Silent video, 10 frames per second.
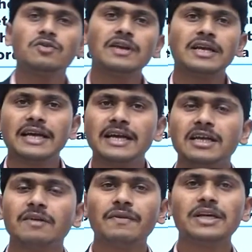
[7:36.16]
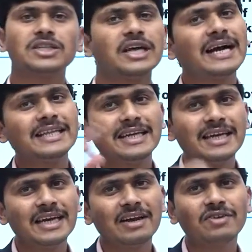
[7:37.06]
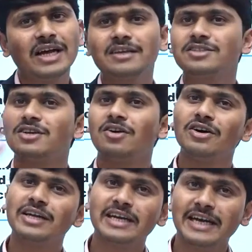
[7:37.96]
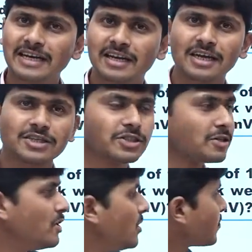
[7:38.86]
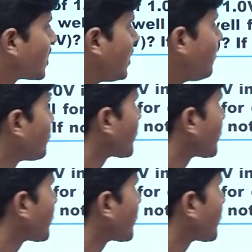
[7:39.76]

will get deflection either in a left direction or in a right direction. Clear?